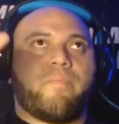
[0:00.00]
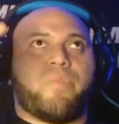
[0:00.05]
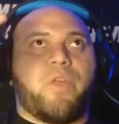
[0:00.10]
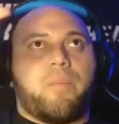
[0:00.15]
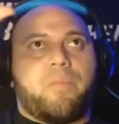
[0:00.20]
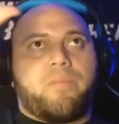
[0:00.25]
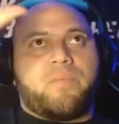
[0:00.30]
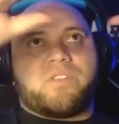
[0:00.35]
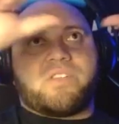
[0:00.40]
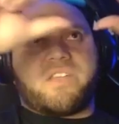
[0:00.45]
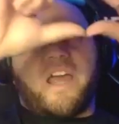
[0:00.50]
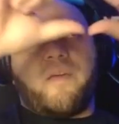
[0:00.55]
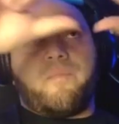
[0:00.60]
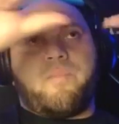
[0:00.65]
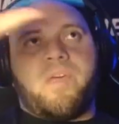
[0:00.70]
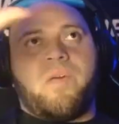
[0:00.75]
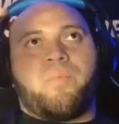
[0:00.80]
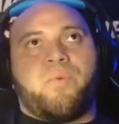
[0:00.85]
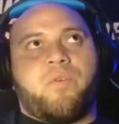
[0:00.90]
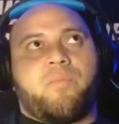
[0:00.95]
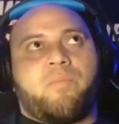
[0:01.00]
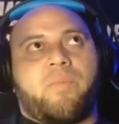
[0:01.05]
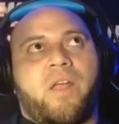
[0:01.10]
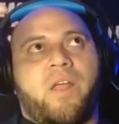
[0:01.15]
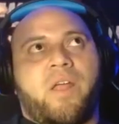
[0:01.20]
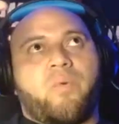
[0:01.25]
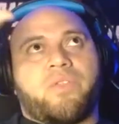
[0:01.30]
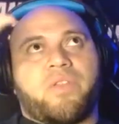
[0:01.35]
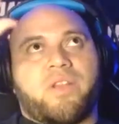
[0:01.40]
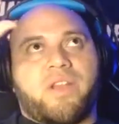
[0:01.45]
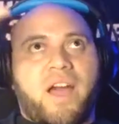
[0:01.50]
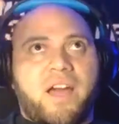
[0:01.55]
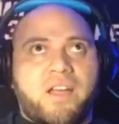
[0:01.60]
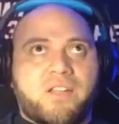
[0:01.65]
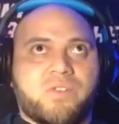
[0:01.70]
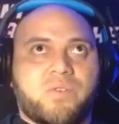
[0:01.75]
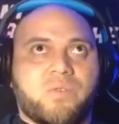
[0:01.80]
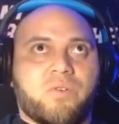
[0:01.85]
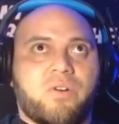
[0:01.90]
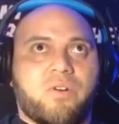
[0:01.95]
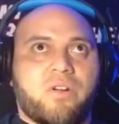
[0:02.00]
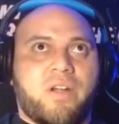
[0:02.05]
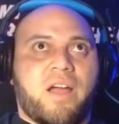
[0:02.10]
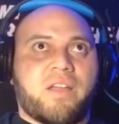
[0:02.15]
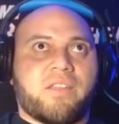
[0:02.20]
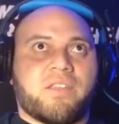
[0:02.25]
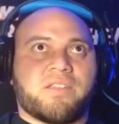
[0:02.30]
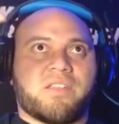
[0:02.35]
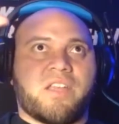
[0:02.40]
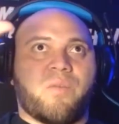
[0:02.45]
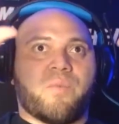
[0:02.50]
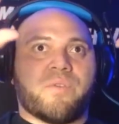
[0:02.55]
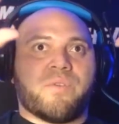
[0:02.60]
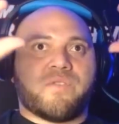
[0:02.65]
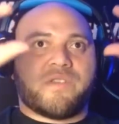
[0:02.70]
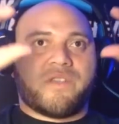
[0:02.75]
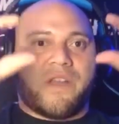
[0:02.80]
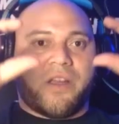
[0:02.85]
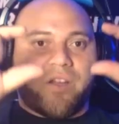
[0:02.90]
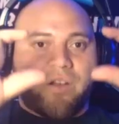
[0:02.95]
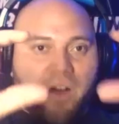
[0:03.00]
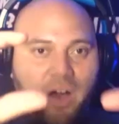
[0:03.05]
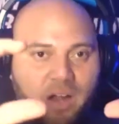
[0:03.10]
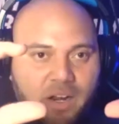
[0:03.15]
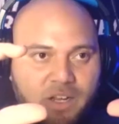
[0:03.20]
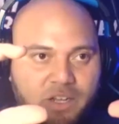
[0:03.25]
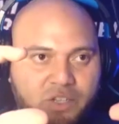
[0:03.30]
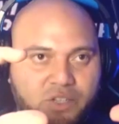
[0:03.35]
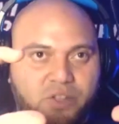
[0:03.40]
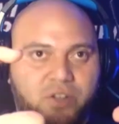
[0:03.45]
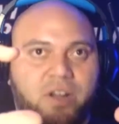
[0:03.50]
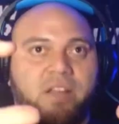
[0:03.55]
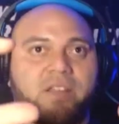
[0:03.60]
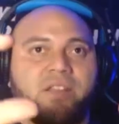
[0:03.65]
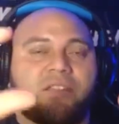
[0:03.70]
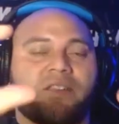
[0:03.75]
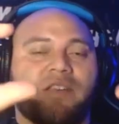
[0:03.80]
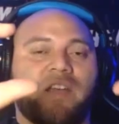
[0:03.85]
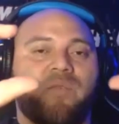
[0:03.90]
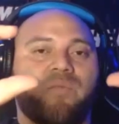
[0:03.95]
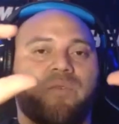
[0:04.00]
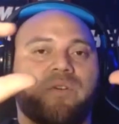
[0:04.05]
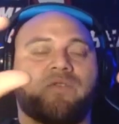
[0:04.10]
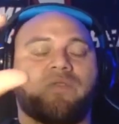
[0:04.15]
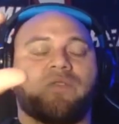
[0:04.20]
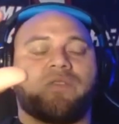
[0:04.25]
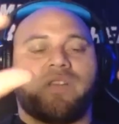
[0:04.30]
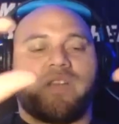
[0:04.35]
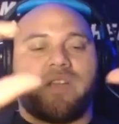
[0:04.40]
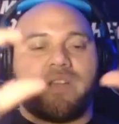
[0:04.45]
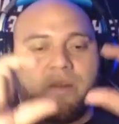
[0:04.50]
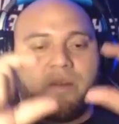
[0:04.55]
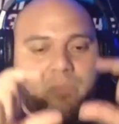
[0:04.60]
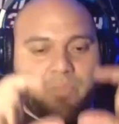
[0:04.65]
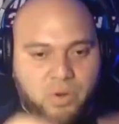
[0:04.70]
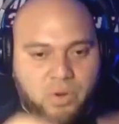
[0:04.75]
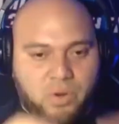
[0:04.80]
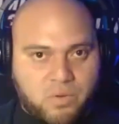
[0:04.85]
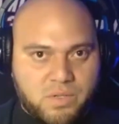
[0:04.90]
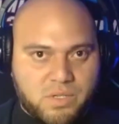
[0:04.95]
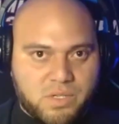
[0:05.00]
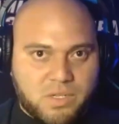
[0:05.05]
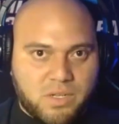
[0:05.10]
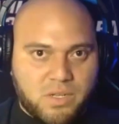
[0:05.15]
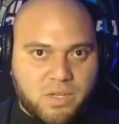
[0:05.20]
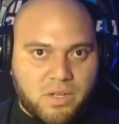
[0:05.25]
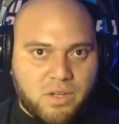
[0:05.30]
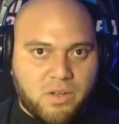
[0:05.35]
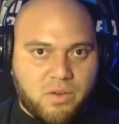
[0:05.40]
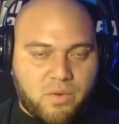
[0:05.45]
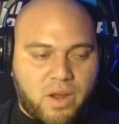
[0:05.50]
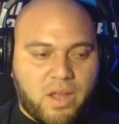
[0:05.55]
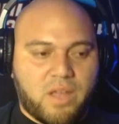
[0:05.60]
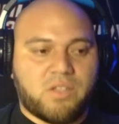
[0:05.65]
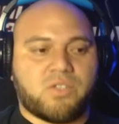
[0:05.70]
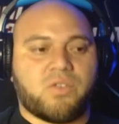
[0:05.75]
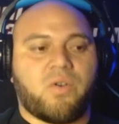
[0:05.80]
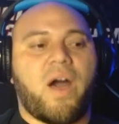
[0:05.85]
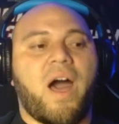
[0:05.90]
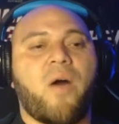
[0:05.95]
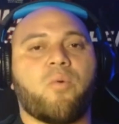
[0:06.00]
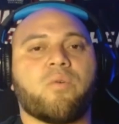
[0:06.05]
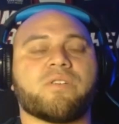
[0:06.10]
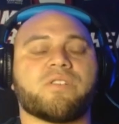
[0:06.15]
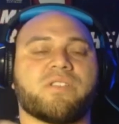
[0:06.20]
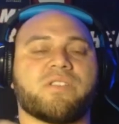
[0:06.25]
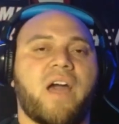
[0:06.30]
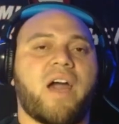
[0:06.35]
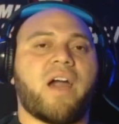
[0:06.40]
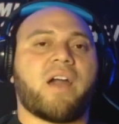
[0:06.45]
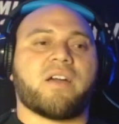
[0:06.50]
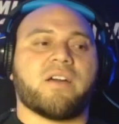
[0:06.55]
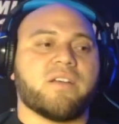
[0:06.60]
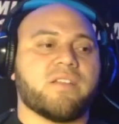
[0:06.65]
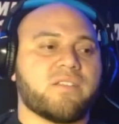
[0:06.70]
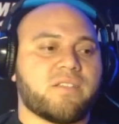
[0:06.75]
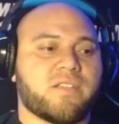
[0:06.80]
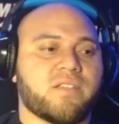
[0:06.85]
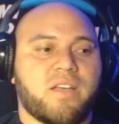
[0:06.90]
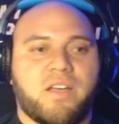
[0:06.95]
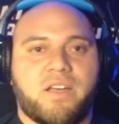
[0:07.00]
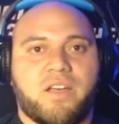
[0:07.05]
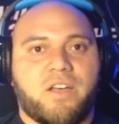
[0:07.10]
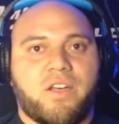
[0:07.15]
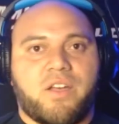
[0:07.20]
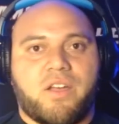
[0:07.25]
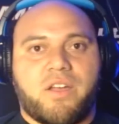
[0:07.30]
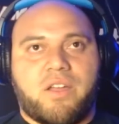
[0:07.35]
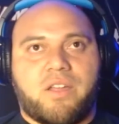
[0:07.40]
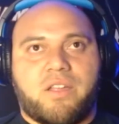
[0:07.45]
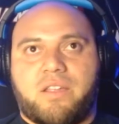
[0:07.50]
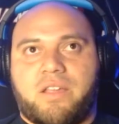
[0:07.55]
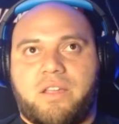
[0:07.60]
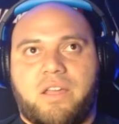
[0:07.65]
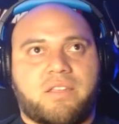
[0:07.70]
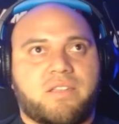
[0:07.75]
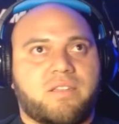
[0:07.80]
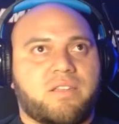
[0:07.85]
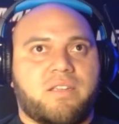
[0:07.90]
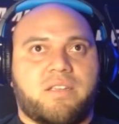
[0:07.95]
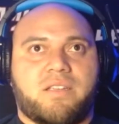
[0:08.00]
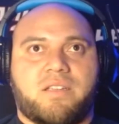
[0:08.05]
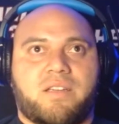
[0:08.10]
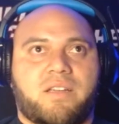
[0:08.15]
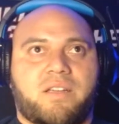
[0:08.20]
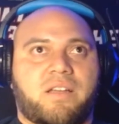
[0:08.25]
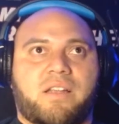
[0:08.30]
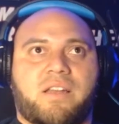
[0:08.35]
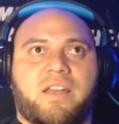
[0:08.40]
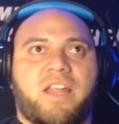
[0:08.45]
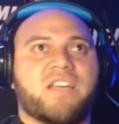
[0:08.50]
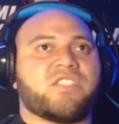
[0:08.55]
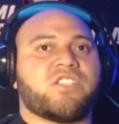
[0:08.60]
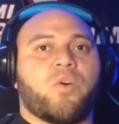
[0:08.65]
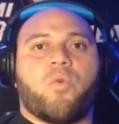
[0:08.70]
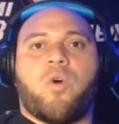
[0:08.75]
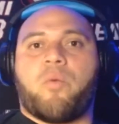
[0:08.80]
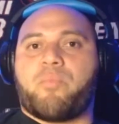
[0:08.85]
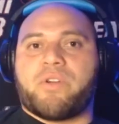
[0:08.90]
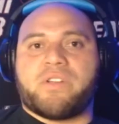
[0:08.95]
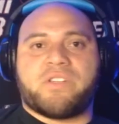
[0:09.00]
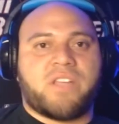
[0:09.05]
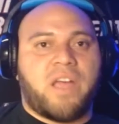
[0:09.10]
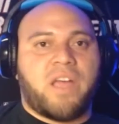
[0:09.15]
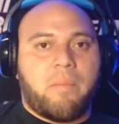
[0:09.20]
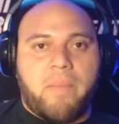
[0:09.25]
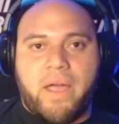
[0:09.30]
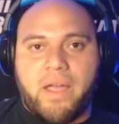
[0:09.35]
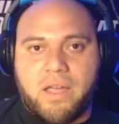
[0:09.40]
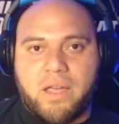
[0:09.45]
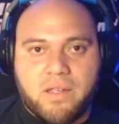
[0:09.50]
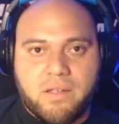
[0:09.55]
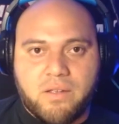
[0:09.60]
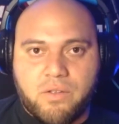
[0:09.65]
The same people you play with in high school are not the same ones you see in college. They're not the same ones you see in the pros, right? So how was that? Because it's less than 1% make it.